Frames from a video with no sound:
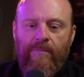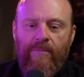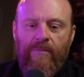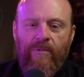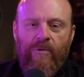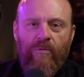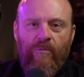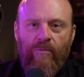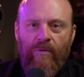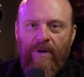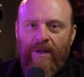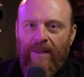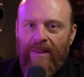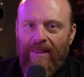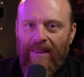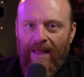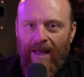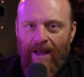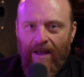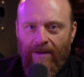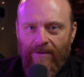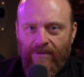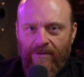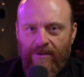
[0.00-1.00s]
three
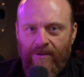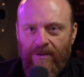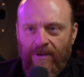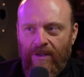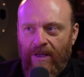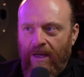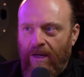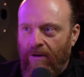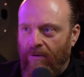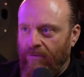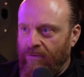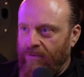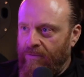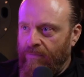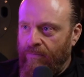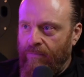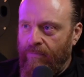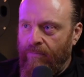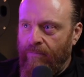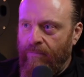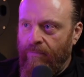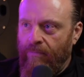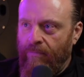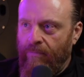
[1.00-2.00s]
thousand years
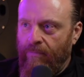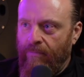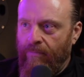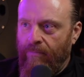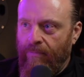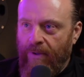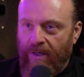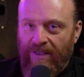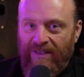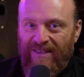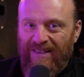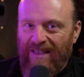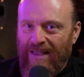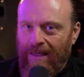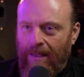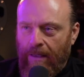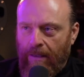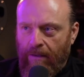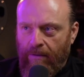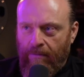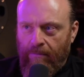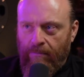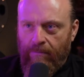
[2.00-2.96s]
BC,